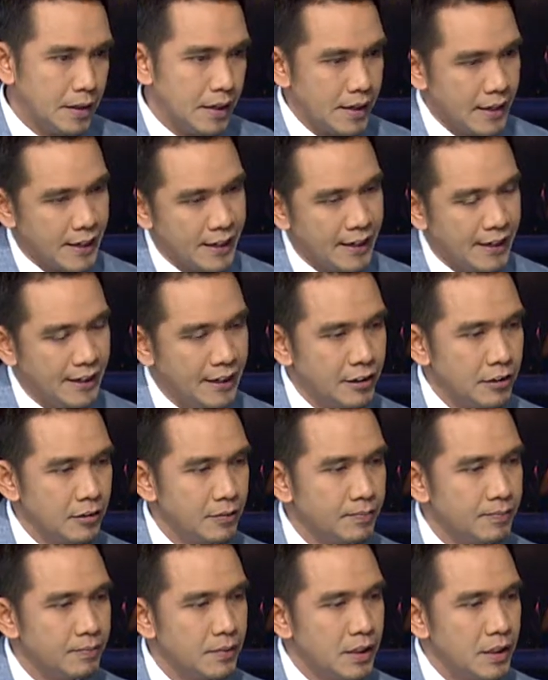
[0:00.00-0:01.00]
kind
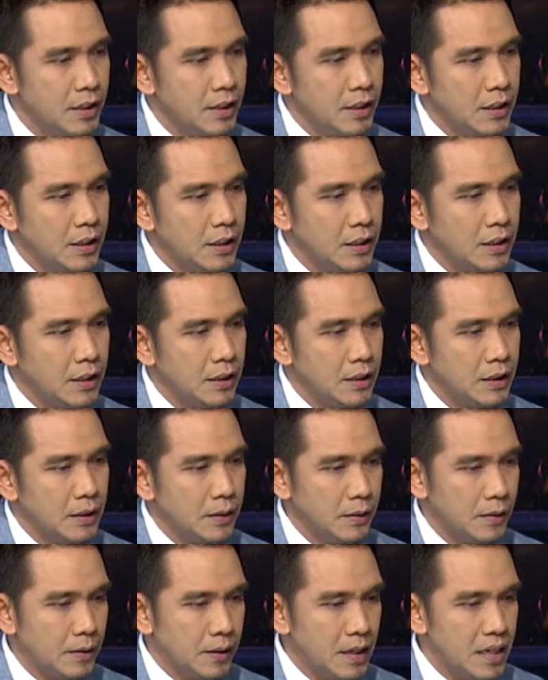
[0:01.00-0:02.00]
of
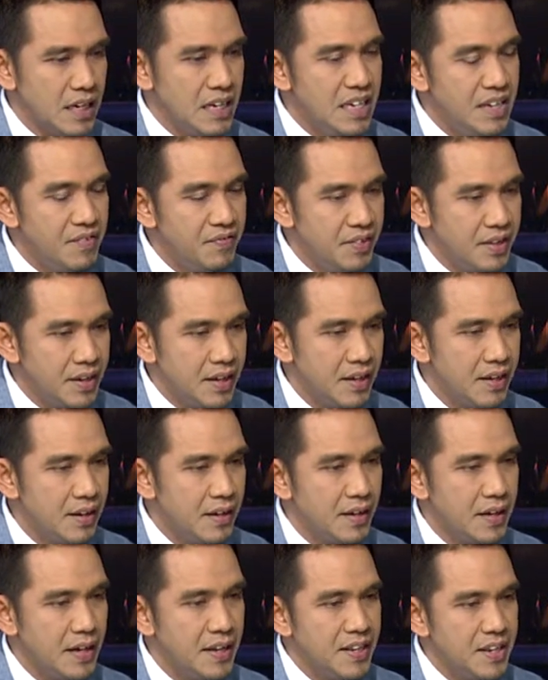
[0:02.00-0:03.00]

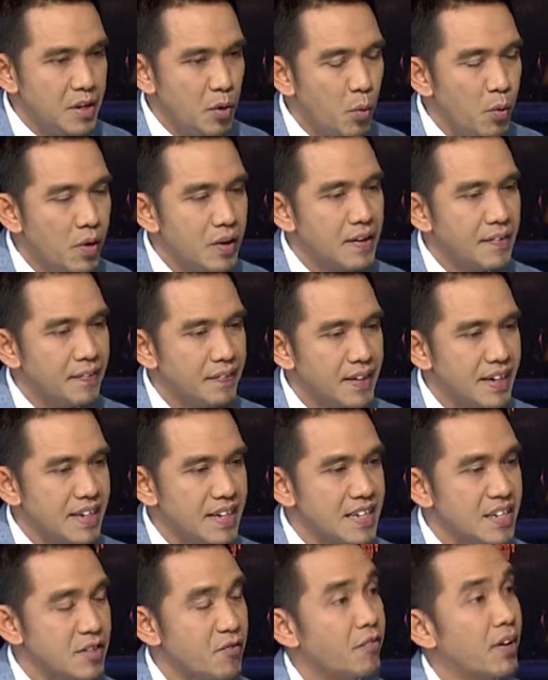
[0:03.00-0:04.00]
living in the world that
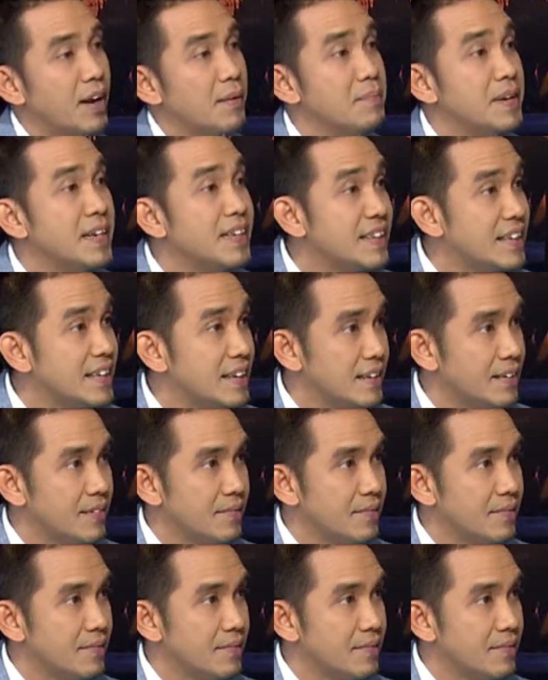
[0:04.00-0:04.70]
is fragmented.